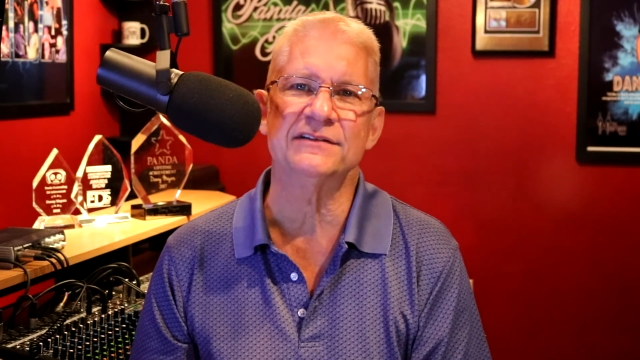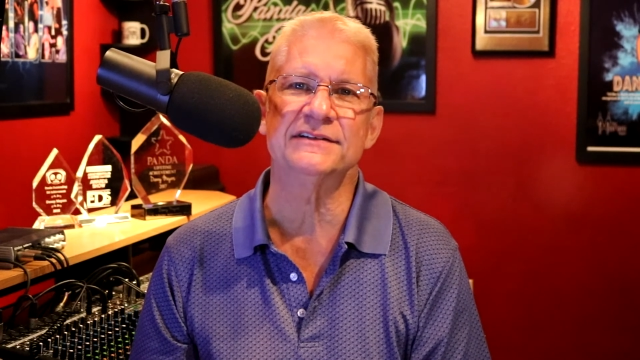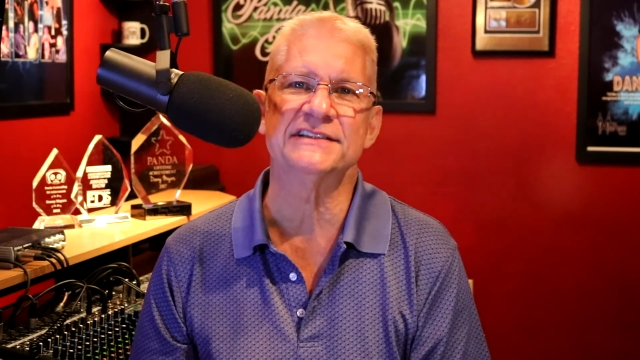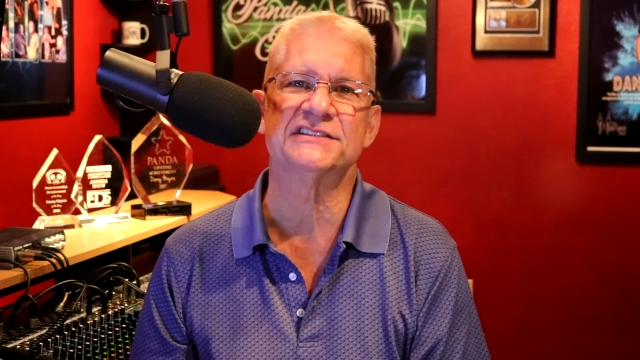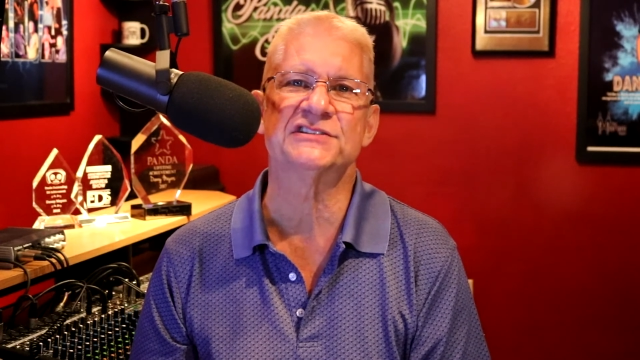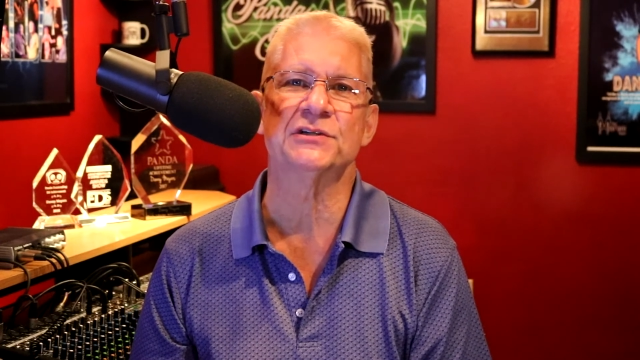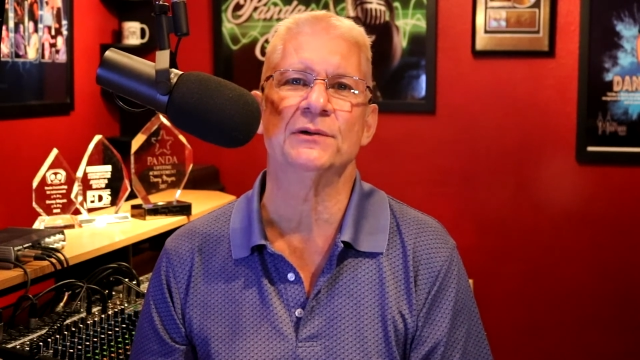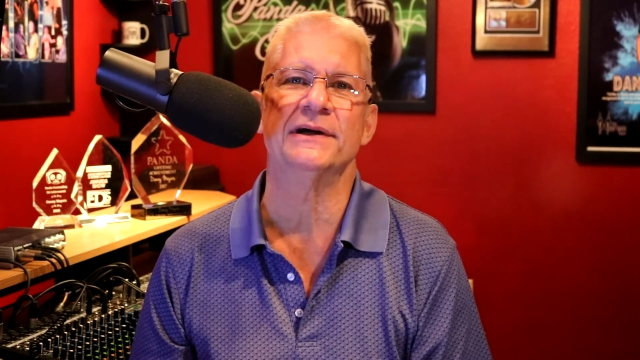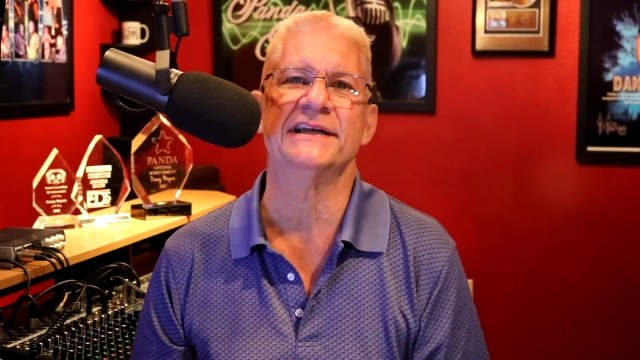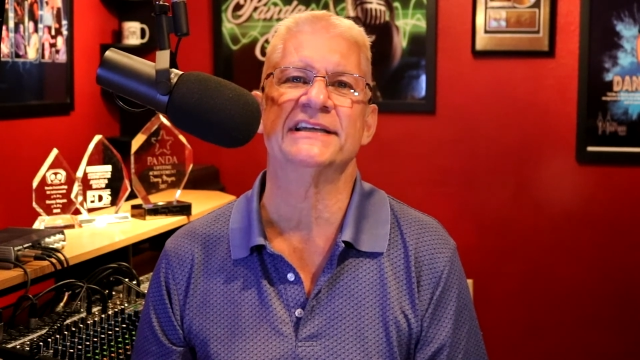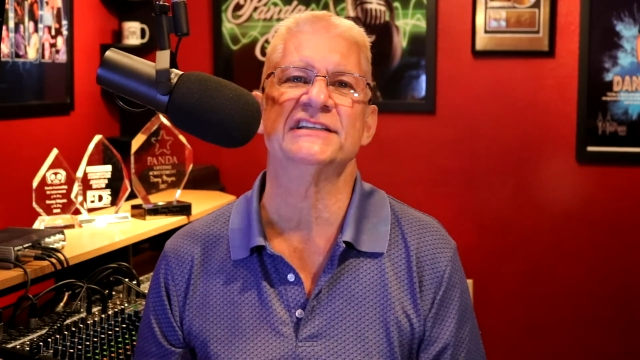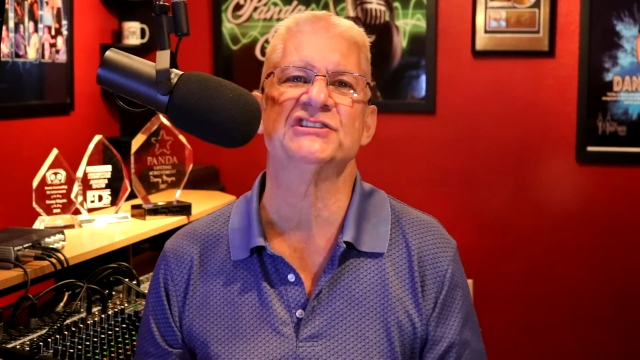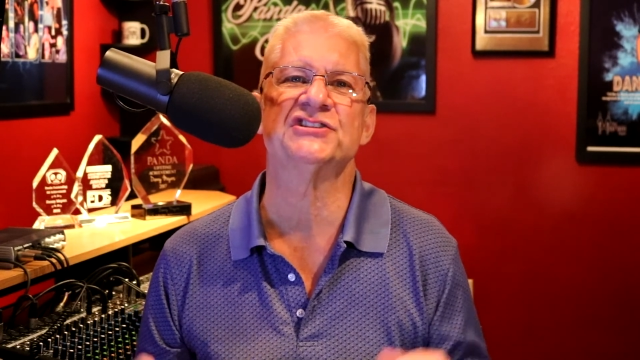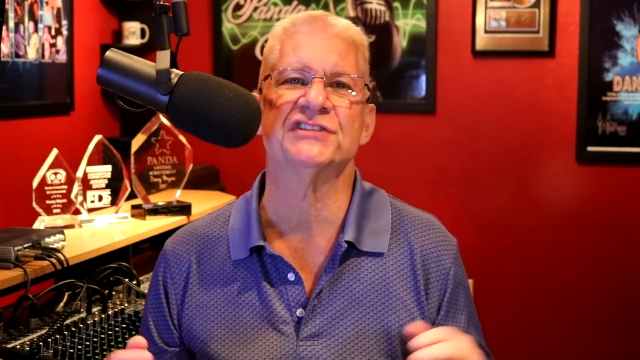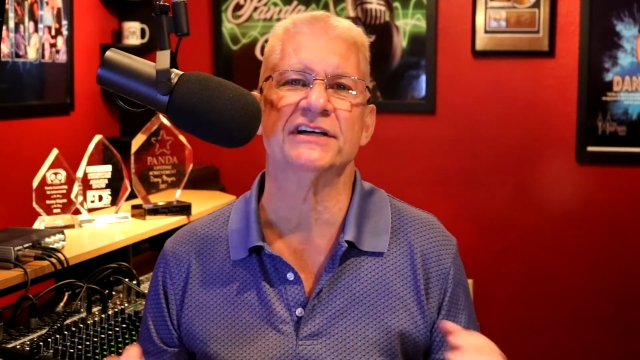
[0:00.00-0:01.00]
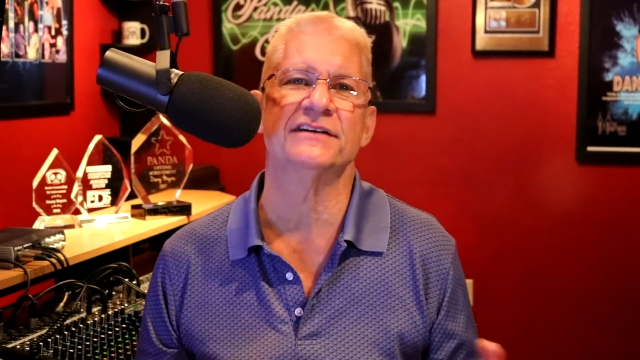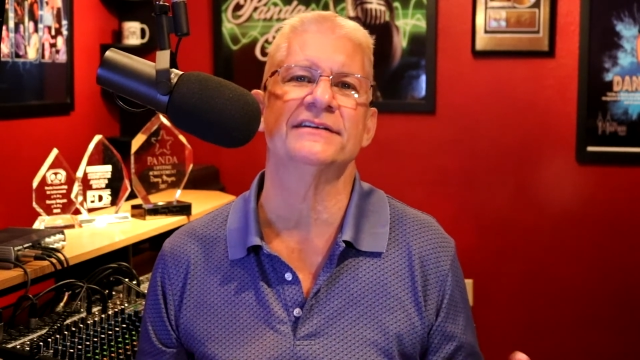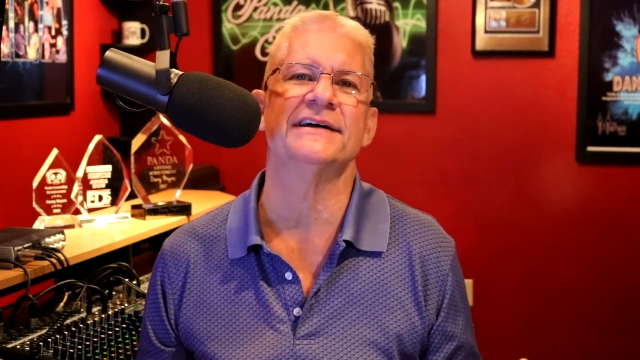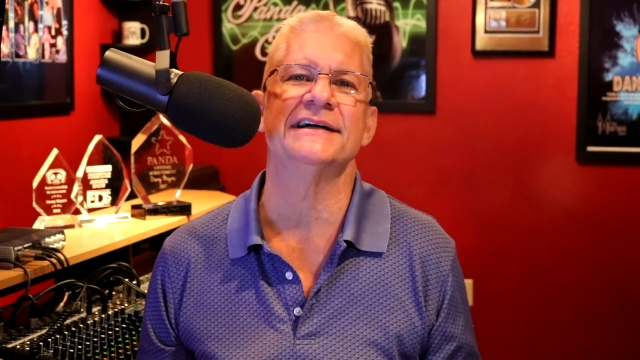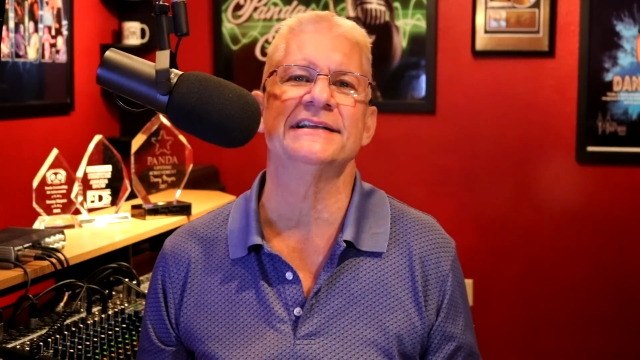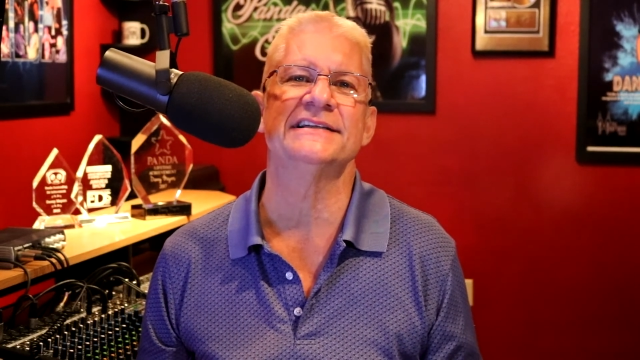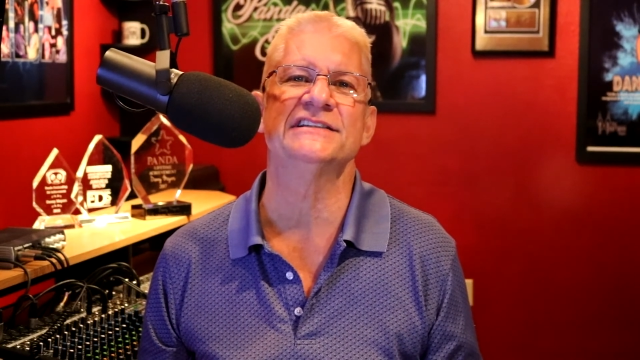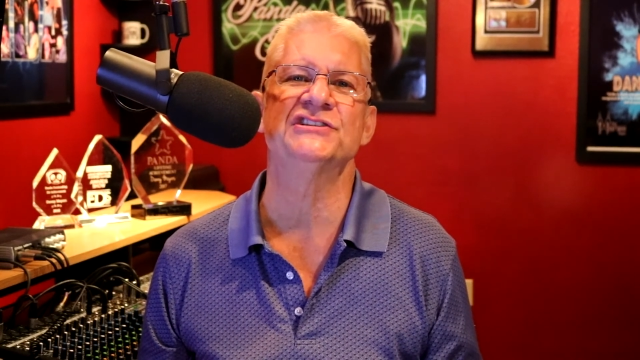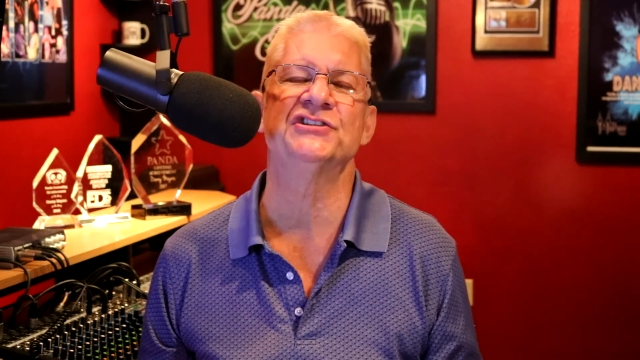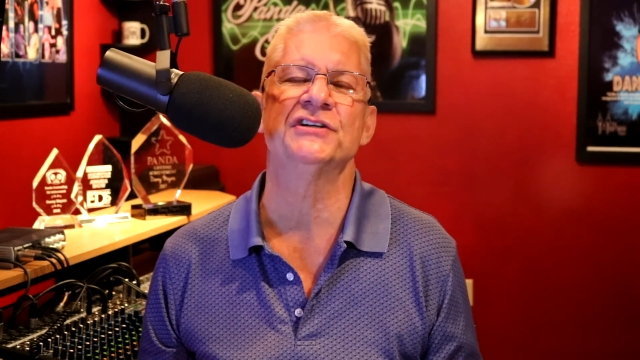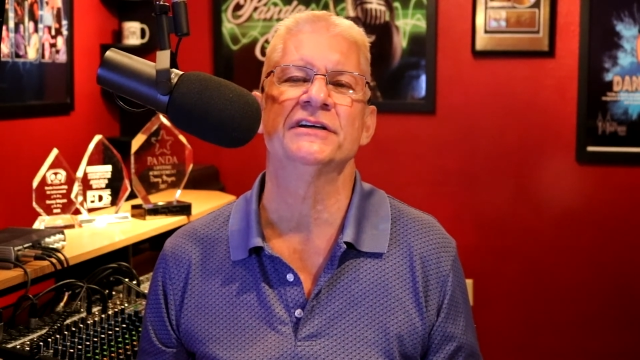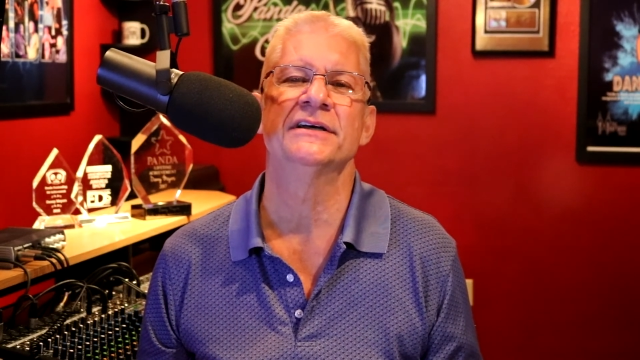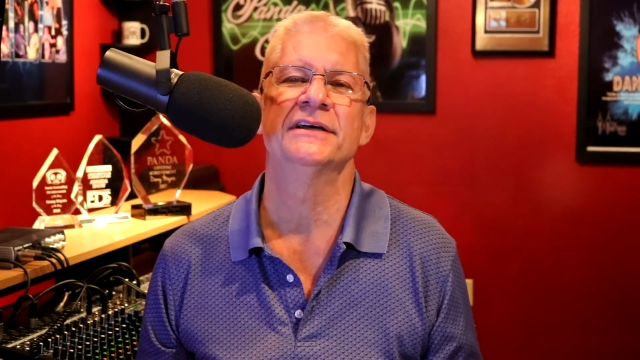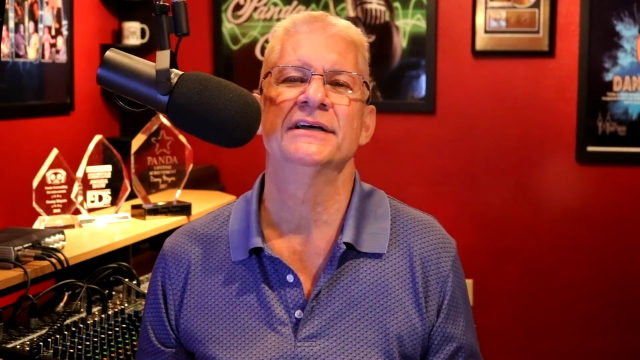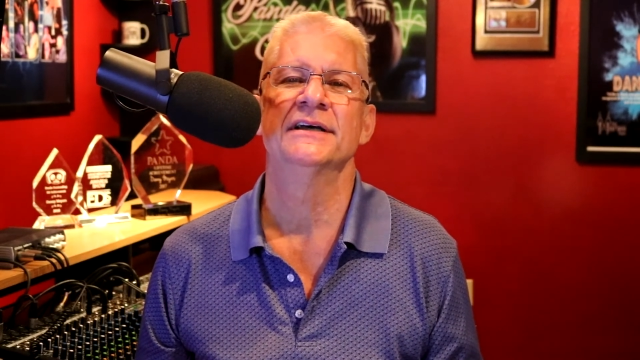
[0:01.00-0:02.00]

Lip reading: only so I could share knowledge,